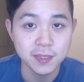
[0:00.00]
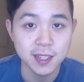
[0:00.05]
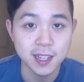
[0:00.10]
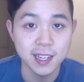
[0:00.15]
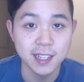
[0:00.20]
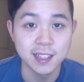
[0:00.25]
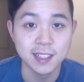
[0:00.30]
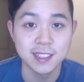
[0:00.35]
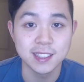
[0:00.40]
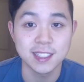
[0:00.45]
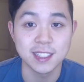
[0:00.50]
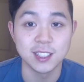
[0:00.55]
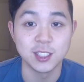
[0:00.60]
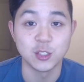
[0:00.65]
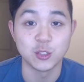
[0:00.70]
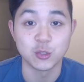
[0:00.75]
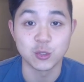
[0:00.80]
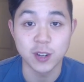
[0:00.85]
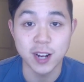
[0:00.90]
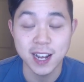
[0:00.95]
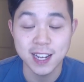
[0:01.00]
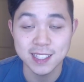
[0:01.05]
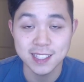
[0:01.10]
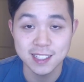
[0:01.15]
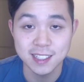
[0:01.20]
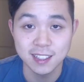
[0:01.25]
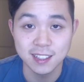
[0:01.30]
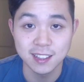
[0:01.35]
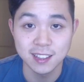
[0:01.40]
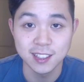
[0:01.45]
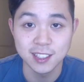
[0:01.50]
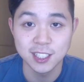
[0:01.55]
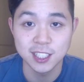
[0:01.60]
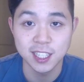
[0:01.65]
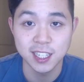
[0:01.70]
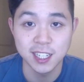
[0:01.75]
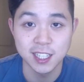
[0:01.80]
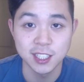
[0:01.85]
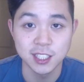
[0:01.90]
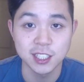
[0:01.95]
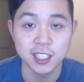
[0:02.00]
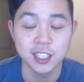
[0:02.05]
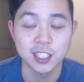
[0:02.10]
and this can drastically change